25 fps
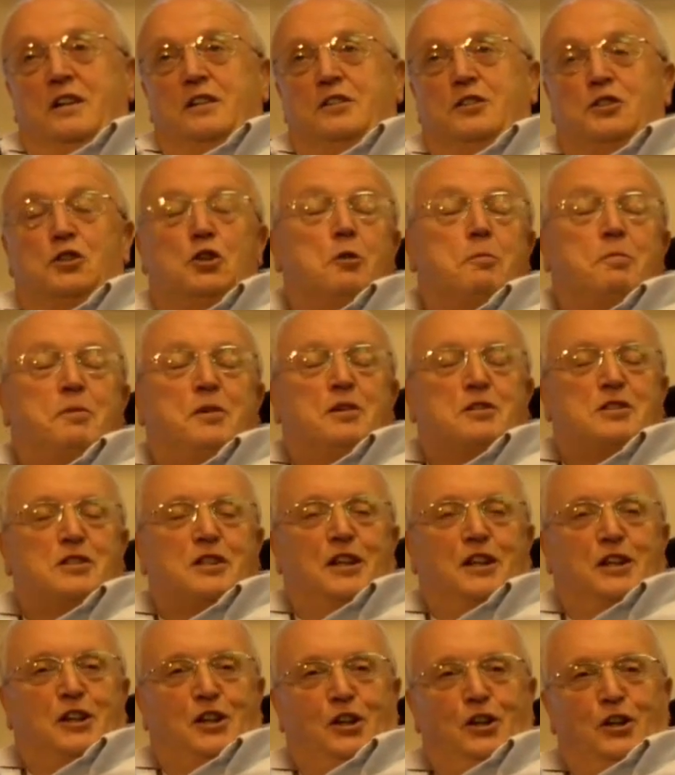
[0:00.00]

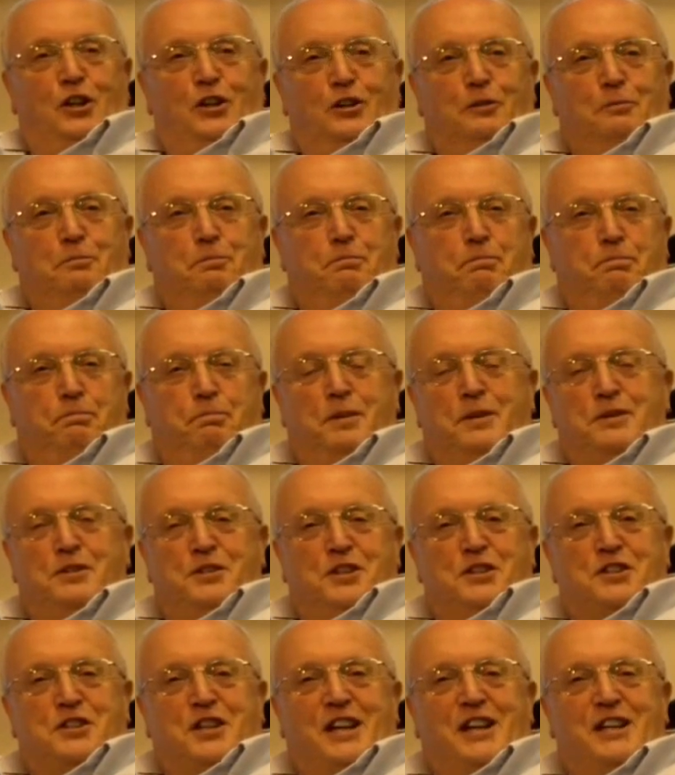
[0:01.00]
dubiously called
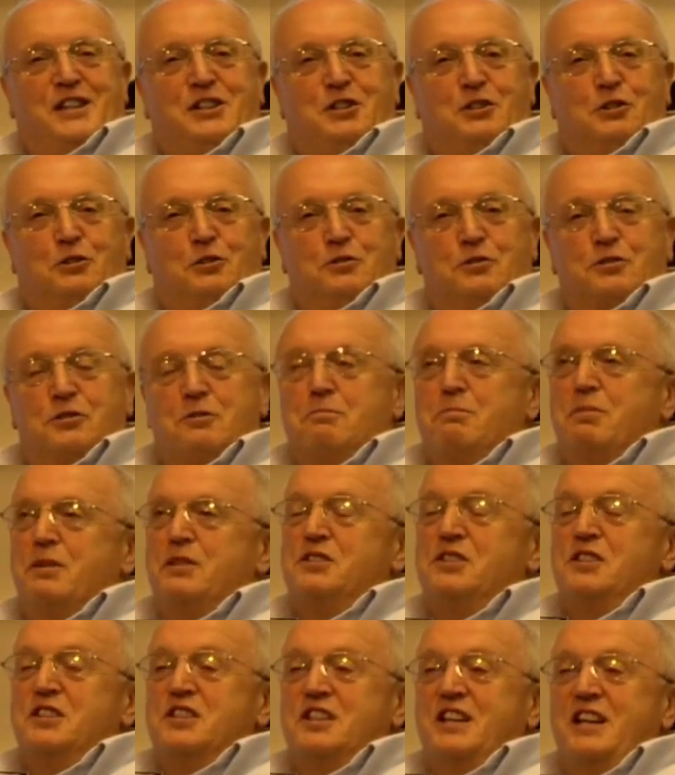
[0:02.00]
Business Angels. And
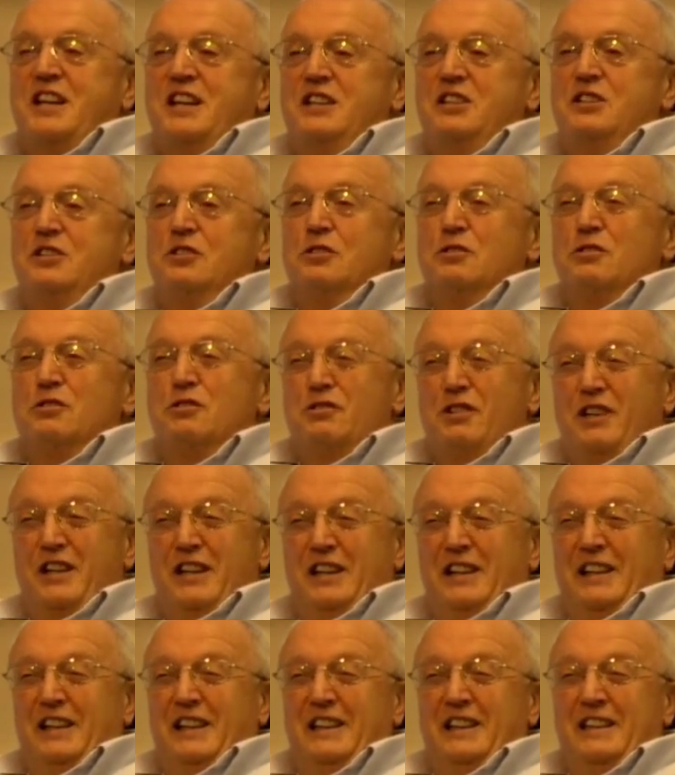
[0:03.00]
Business Angels
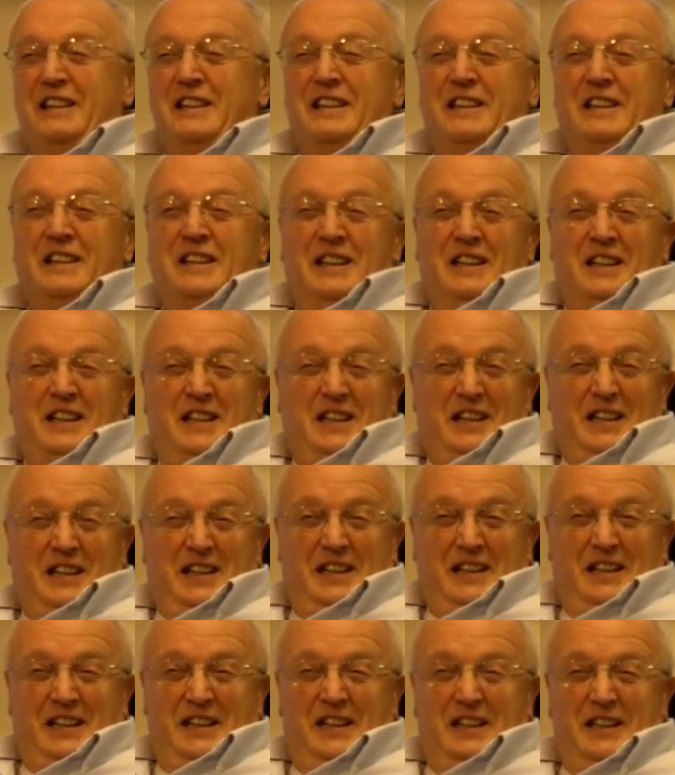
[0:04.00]
really
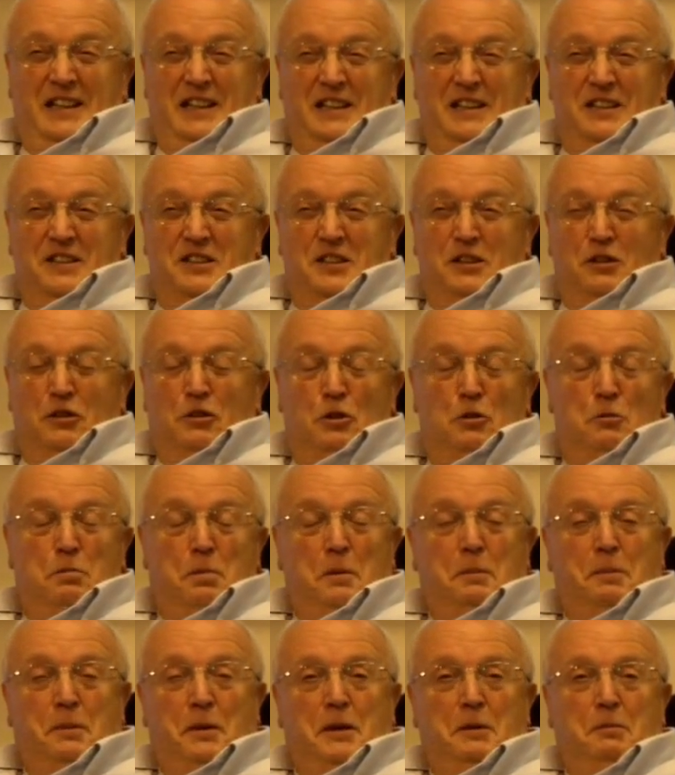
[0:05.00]
is a group
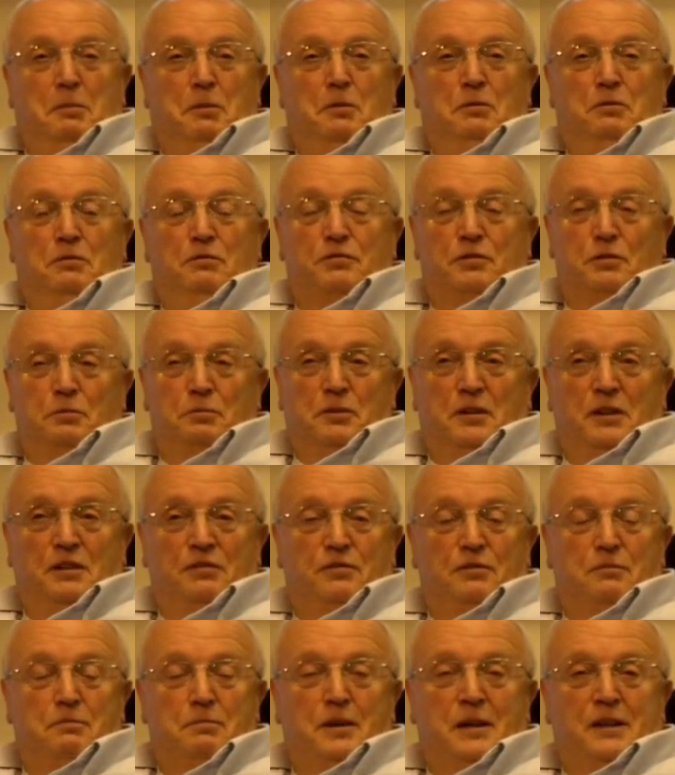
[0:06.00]
of people from
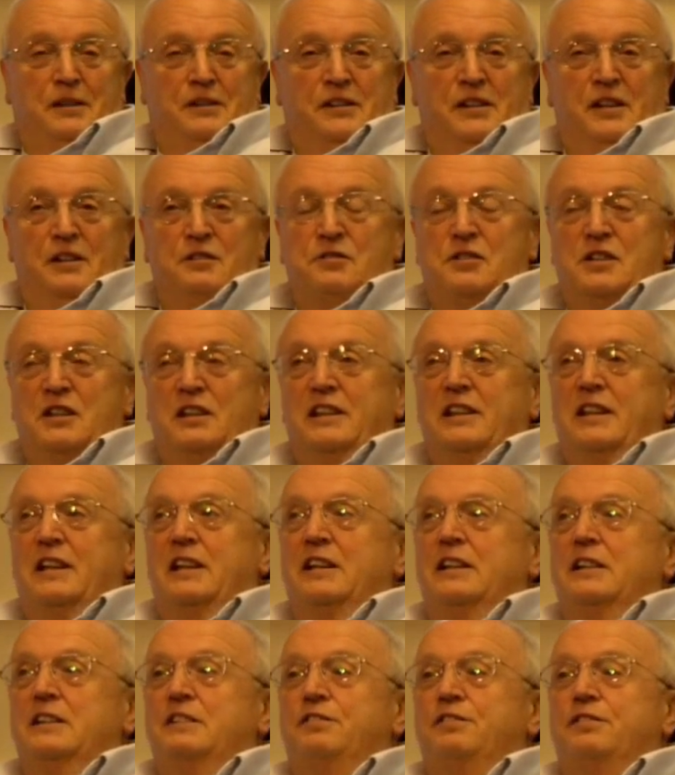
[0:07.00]
different backgrounds in
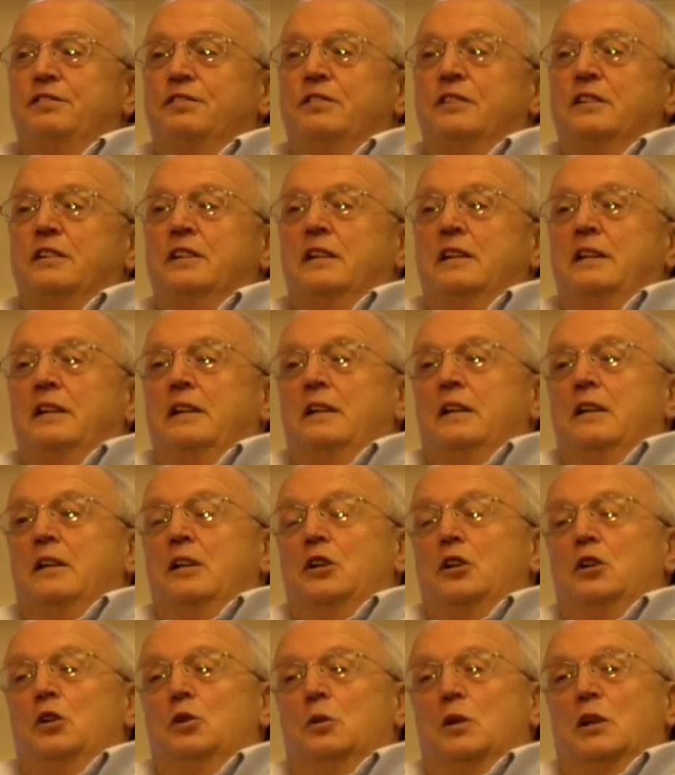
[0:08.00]
life
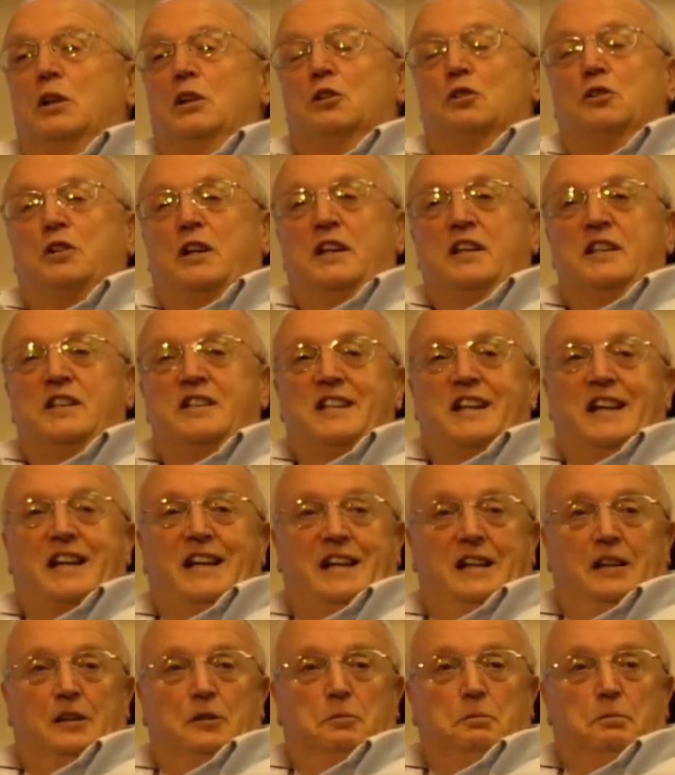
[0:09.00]
who are looking to
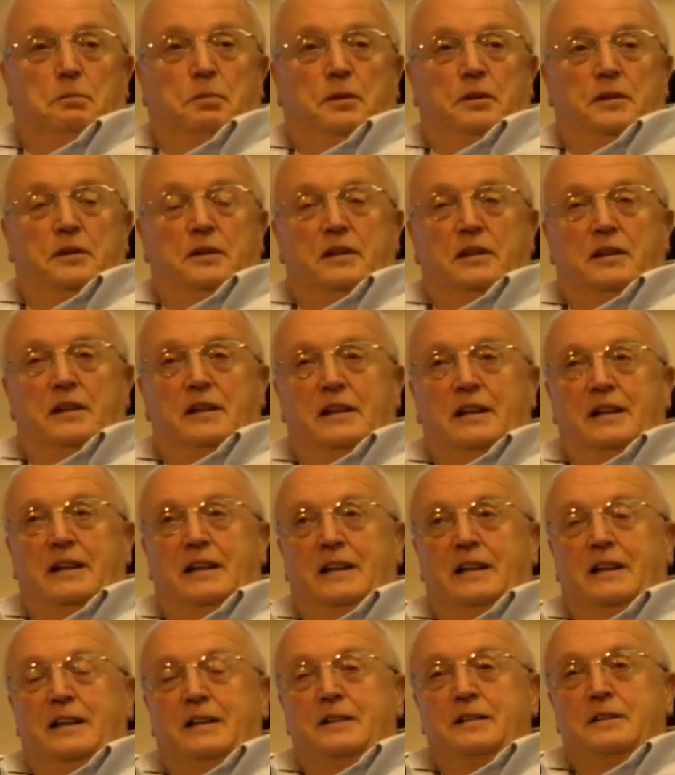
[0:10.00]
help
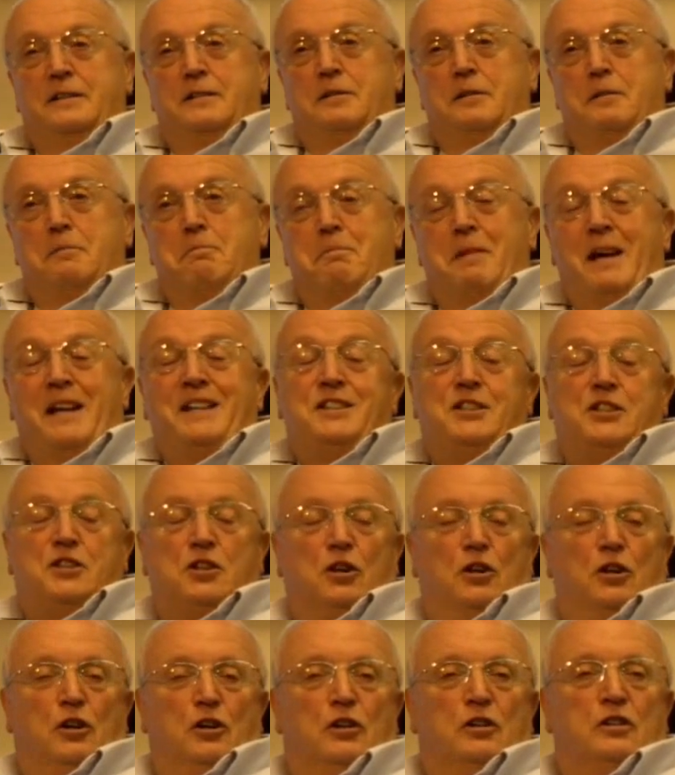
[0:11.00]
and
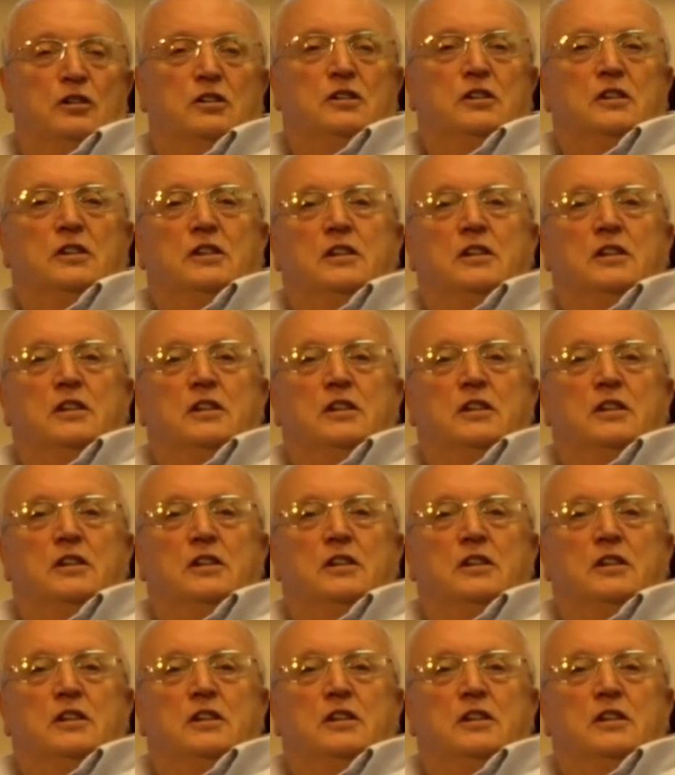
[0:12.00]
mentor,